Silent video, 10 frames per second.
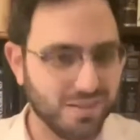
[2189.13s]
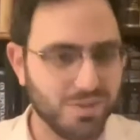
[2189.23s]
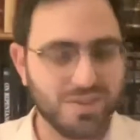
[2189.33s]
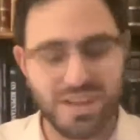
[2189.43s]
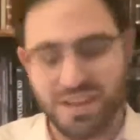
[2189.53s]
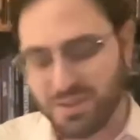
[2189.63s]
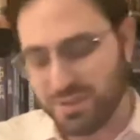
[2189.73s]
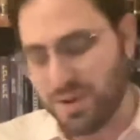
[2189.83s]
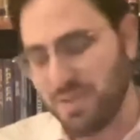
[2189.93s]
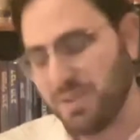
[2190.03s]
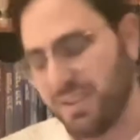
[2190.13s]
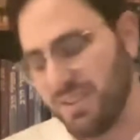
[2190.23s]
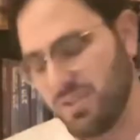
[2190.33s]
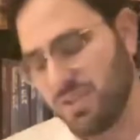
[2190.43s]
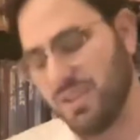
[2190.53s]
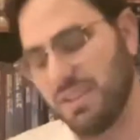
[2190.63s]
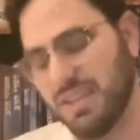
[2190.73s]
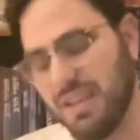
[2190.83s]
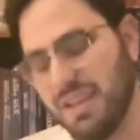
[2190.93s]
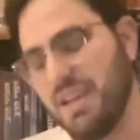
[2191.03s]
who's now a rabbi in Israel,
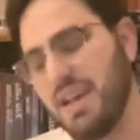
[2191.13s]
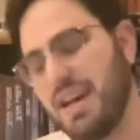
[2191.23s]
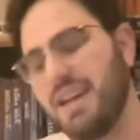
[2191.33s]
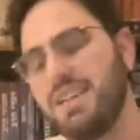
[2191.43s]
uh,